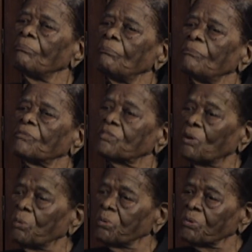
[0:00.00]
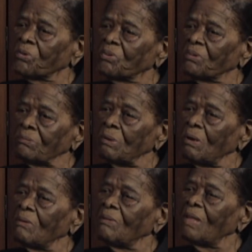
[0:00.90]
soldiers
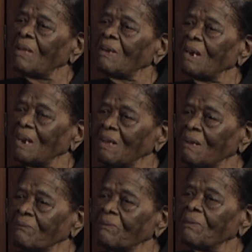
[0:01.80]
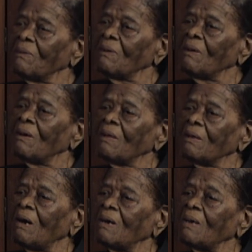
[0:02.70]
that lived,
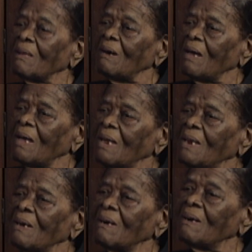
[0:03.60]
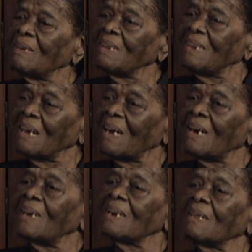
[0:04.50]
and he died.
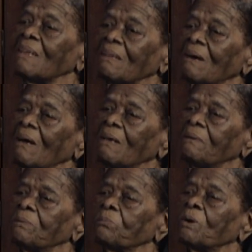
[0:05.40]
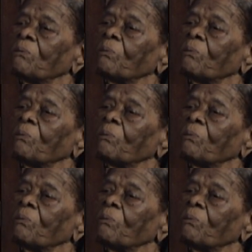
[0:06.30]
And he was one